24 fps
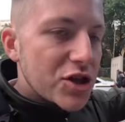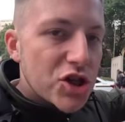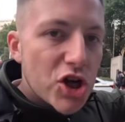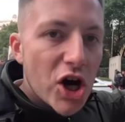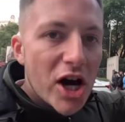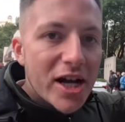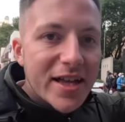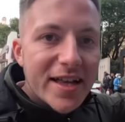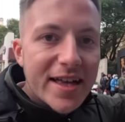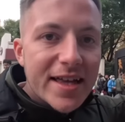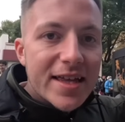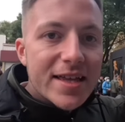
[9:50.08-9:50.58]

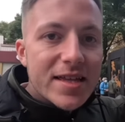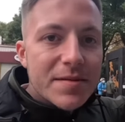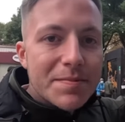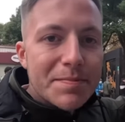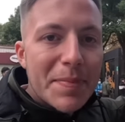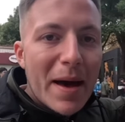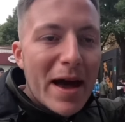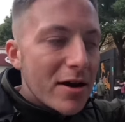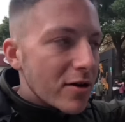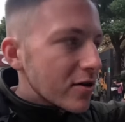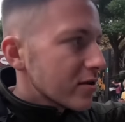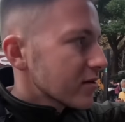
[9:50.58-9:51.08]
Chinese
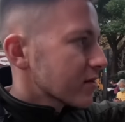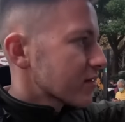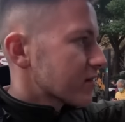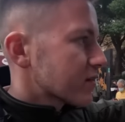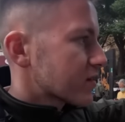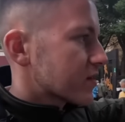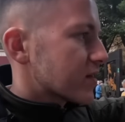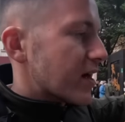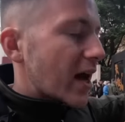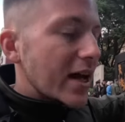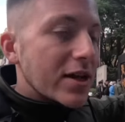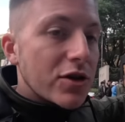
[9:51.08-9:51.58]

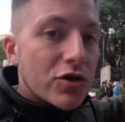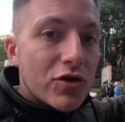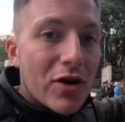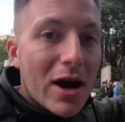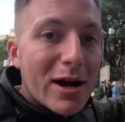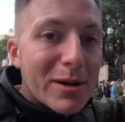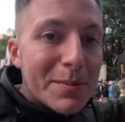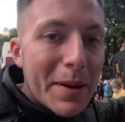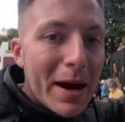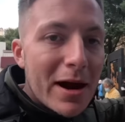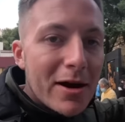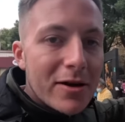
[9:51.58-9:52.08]
parents and
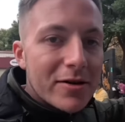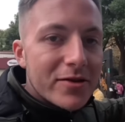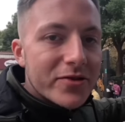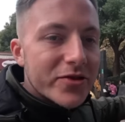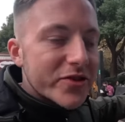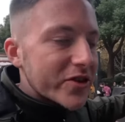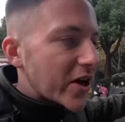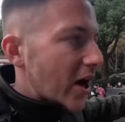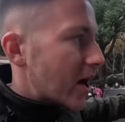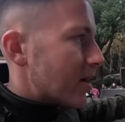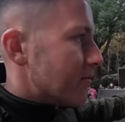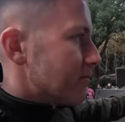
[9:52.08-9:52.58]
grandparents
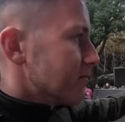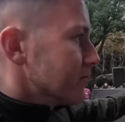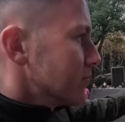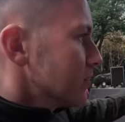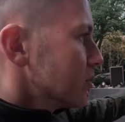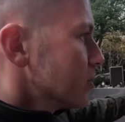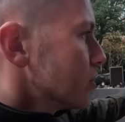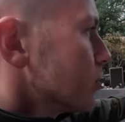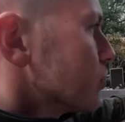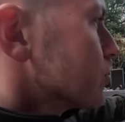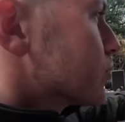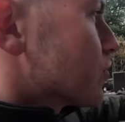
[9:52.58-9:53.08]
come
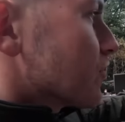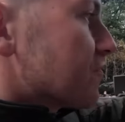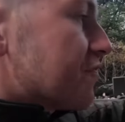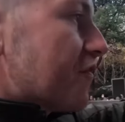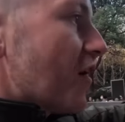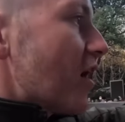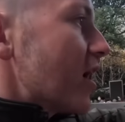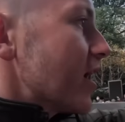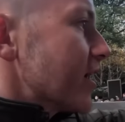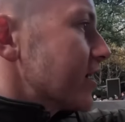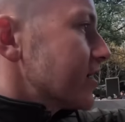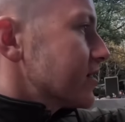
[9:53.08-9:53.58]
to
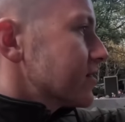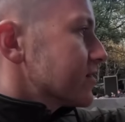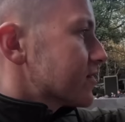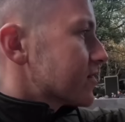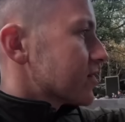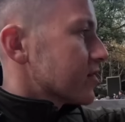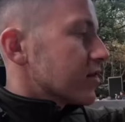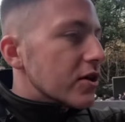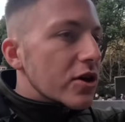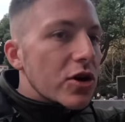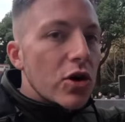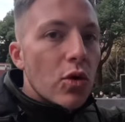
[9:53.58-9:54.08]
find
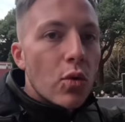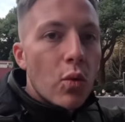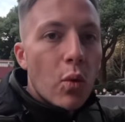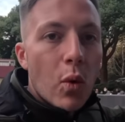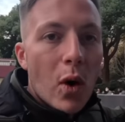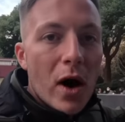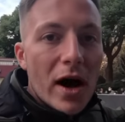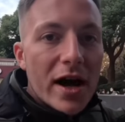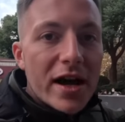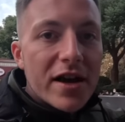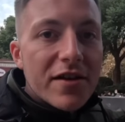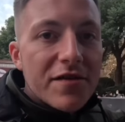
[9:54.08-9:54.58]

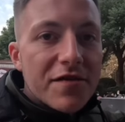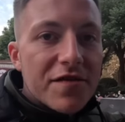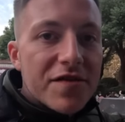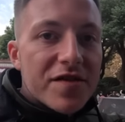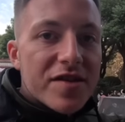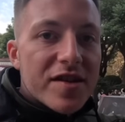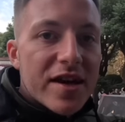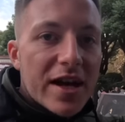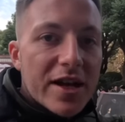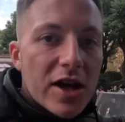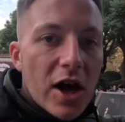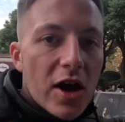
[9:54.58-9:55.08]

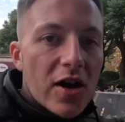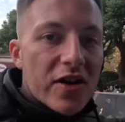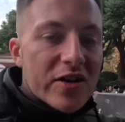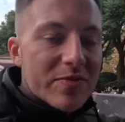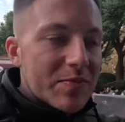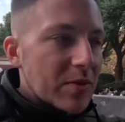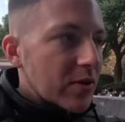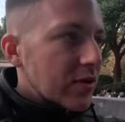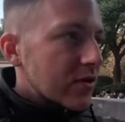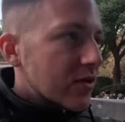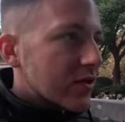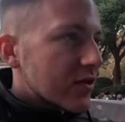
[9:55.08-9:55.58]
wives and
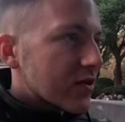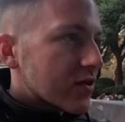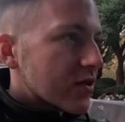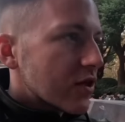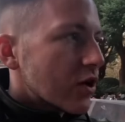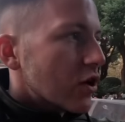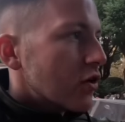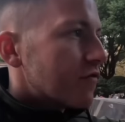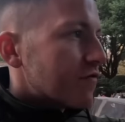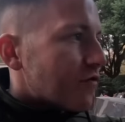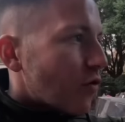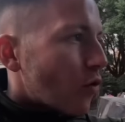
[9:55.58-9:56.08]
husbands
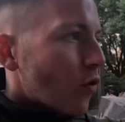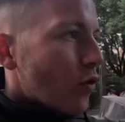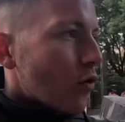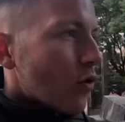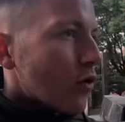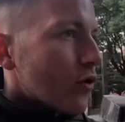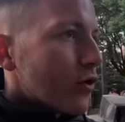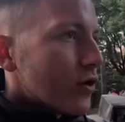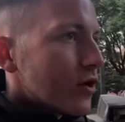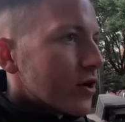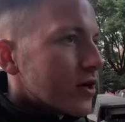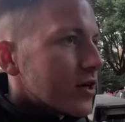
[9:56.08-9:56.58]

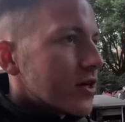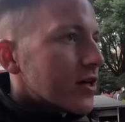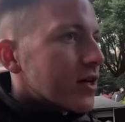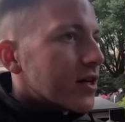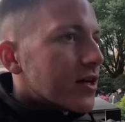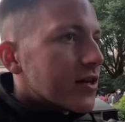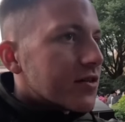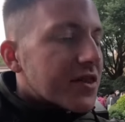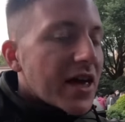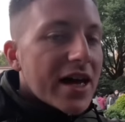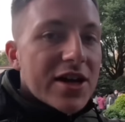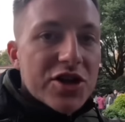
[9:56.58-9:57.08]
for
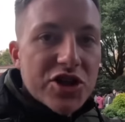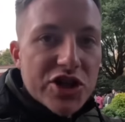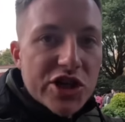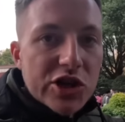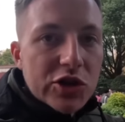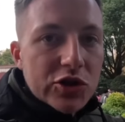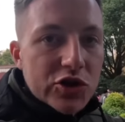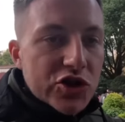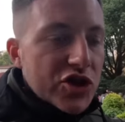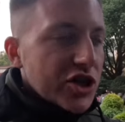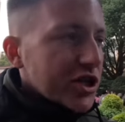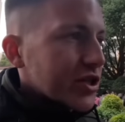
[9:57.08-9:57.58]
their
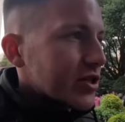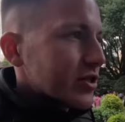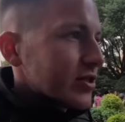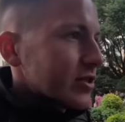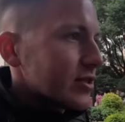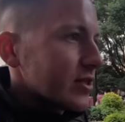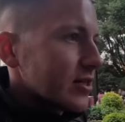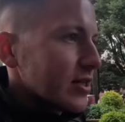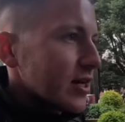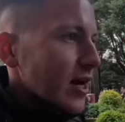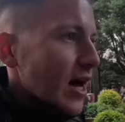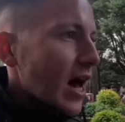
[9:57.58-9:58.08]
children.
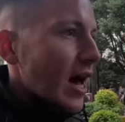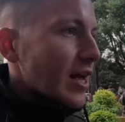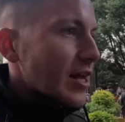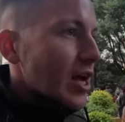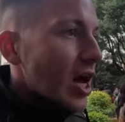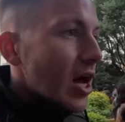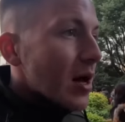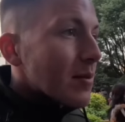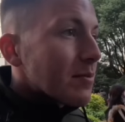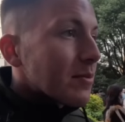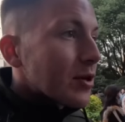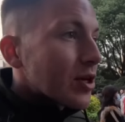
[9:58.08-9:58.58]
And
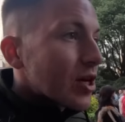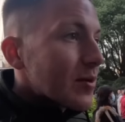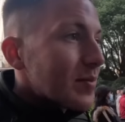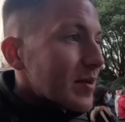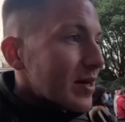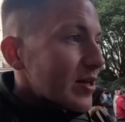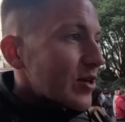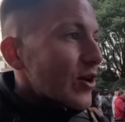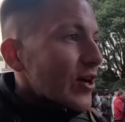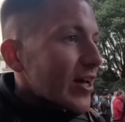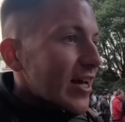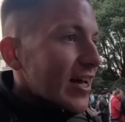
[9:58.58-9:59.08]
I'm going to be
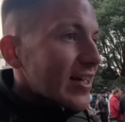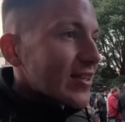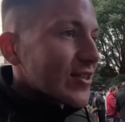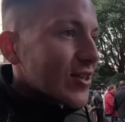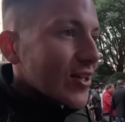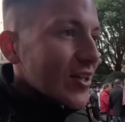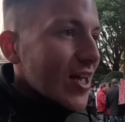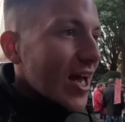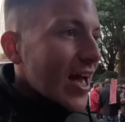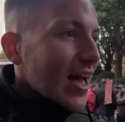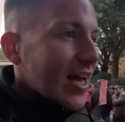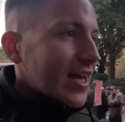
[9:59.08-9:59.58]
doing it
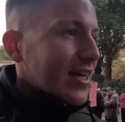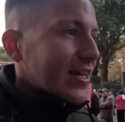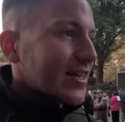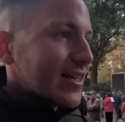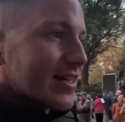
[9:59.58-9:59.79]
today.